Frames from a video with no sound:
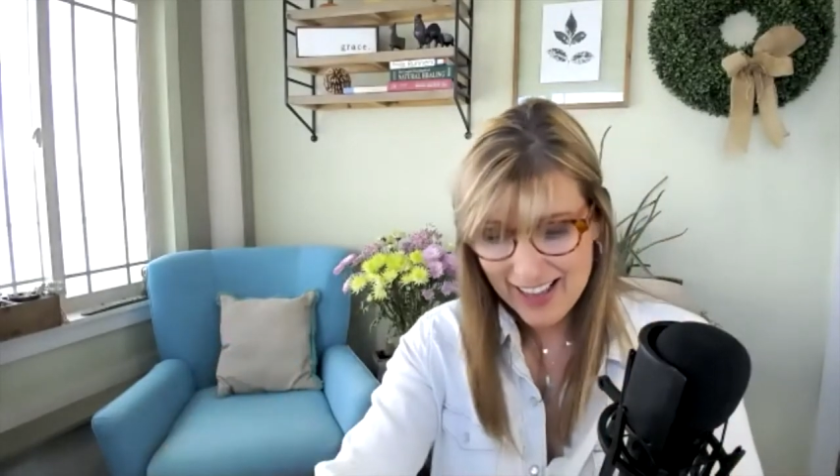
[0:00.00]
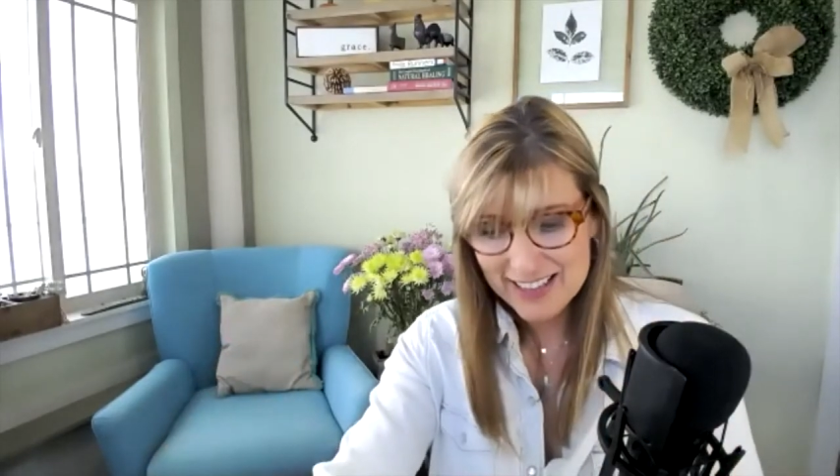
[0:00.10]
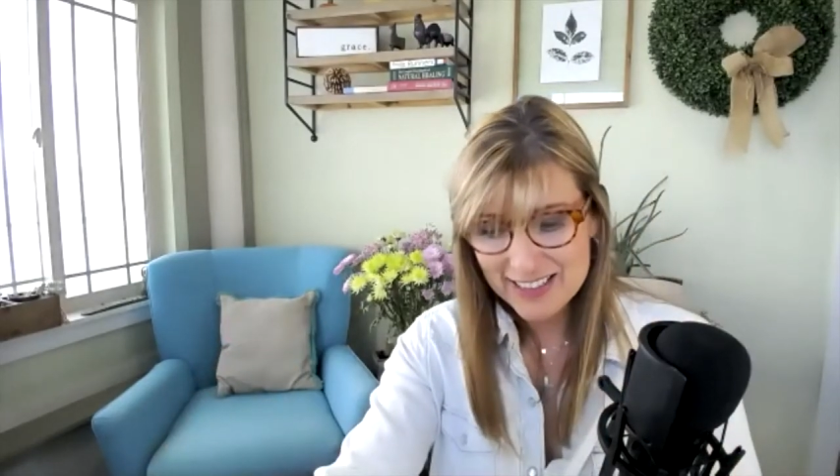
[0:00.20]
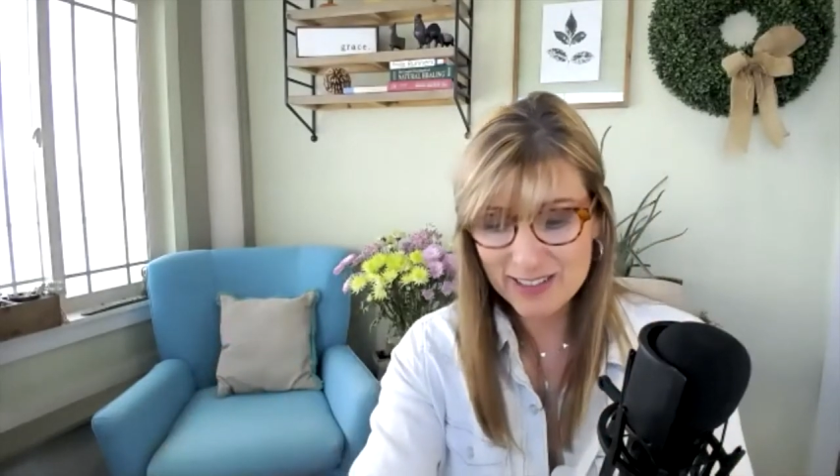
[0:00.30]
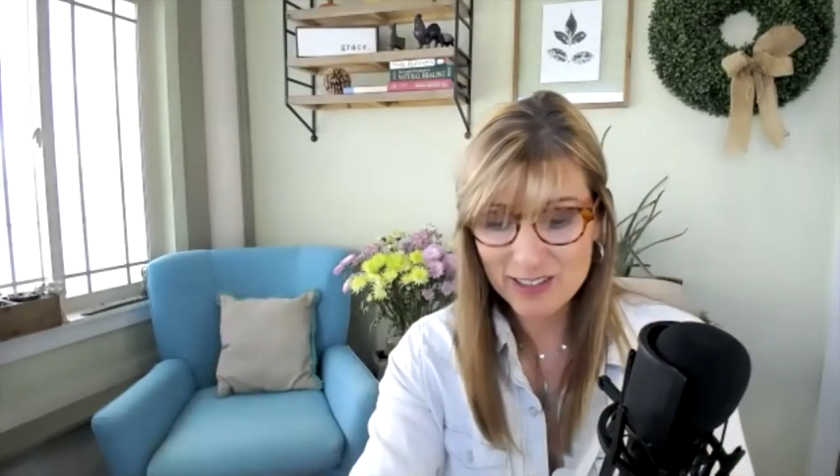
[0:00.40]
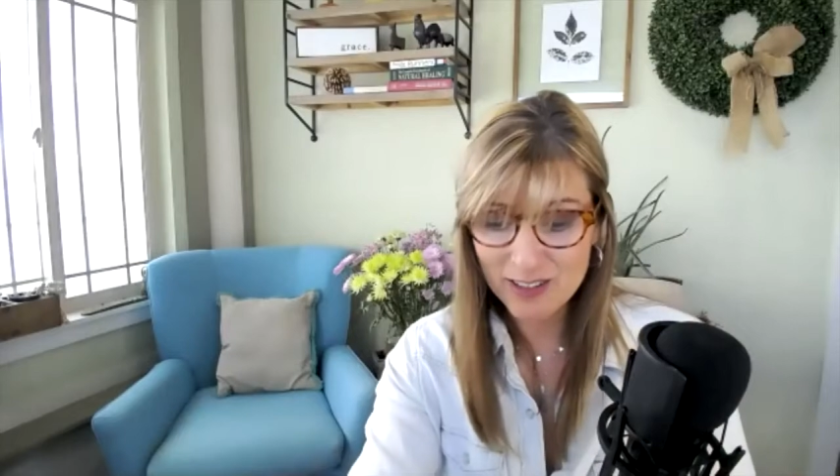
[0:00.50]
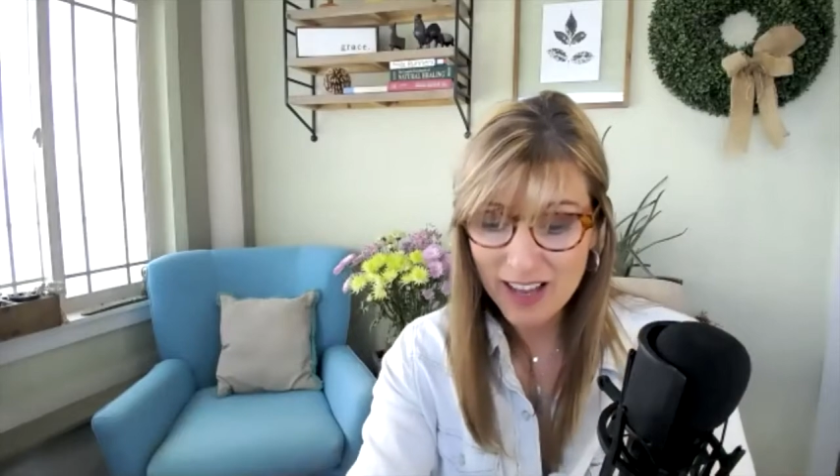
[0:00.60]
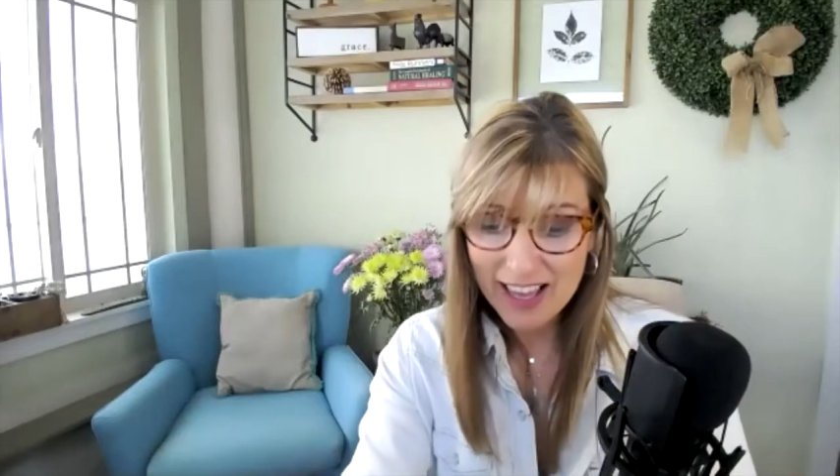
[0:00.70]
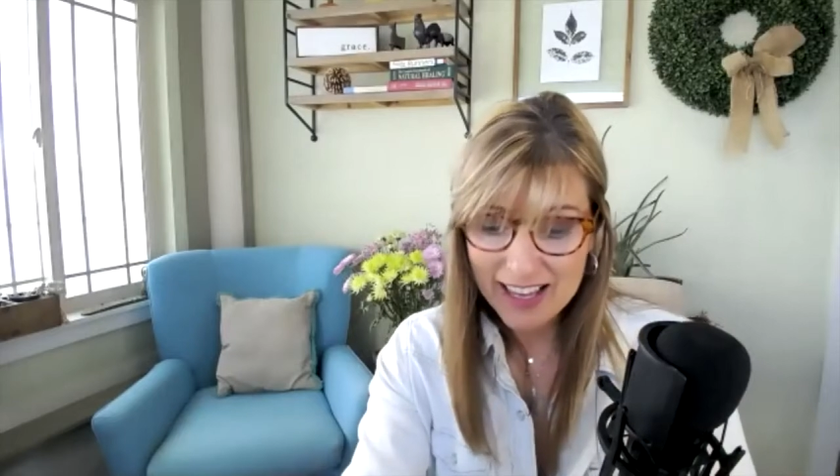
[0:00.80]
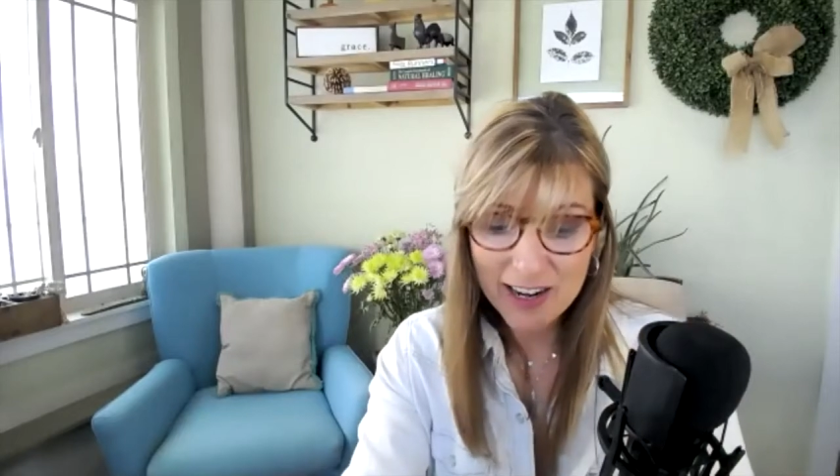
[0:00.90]
So,
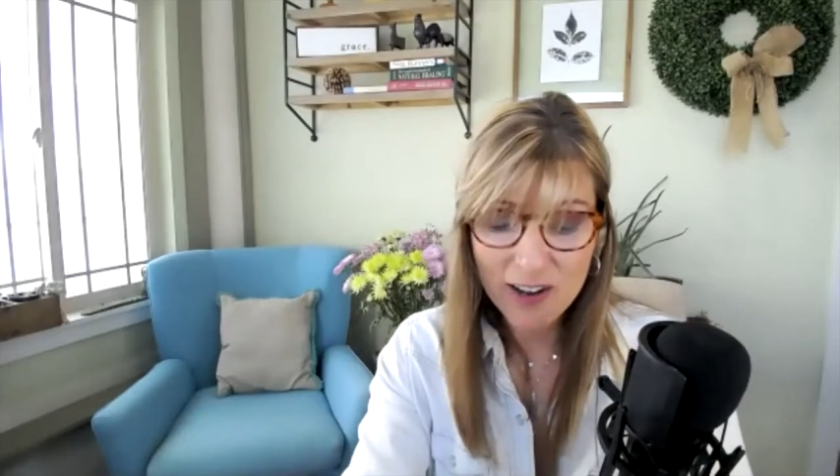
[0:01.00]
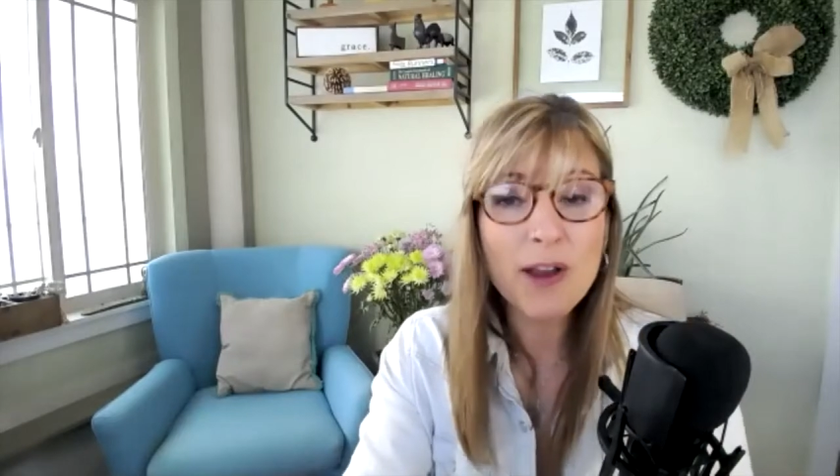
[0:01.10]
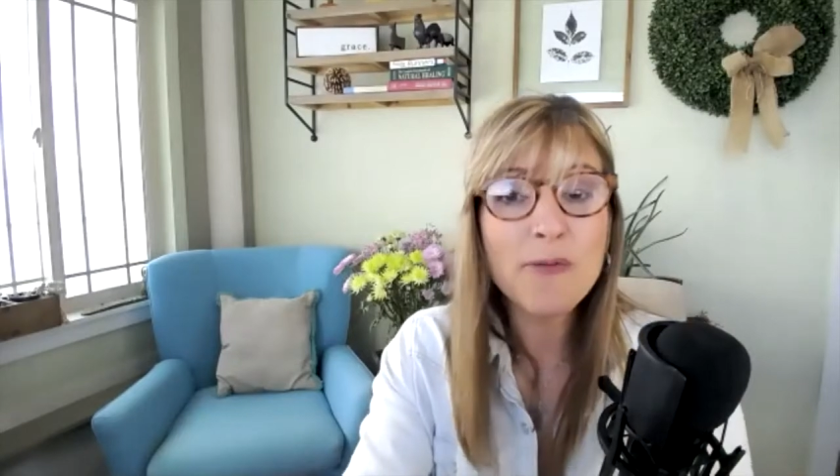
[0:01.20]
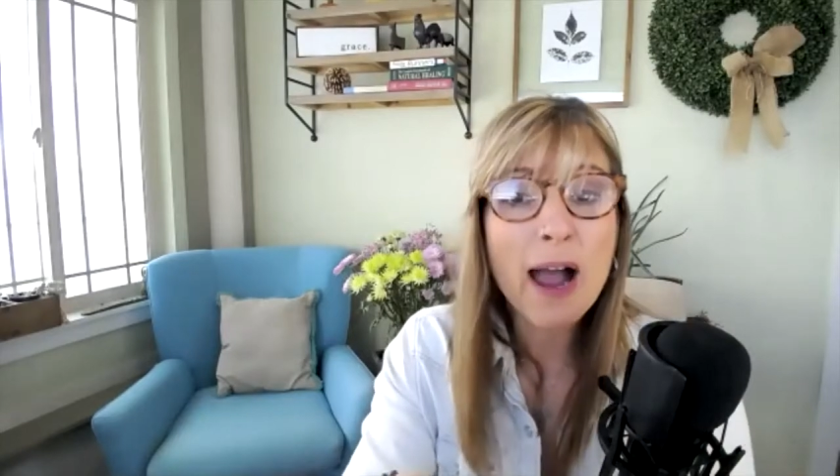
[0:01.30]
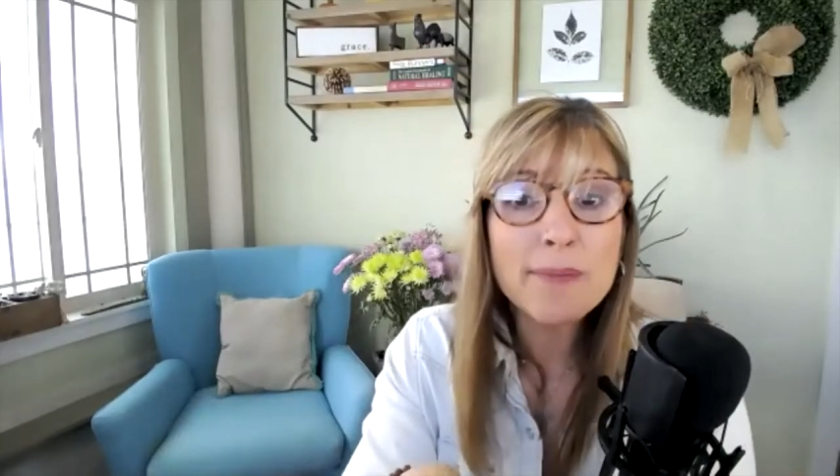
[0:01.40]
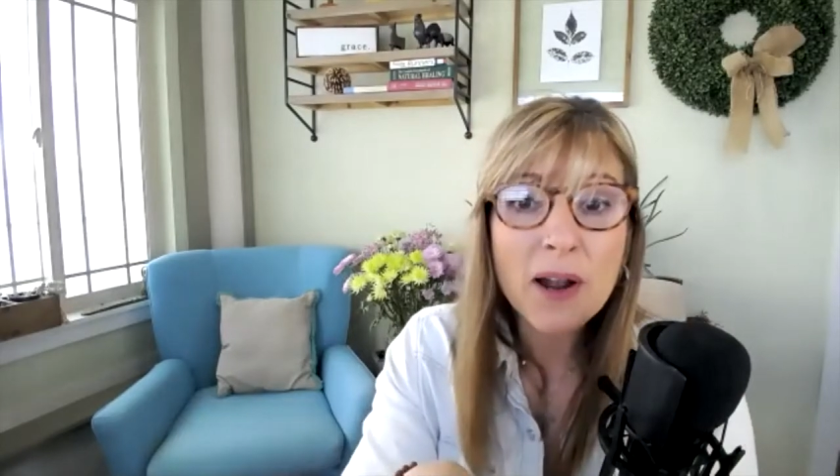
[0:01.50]
they wrap it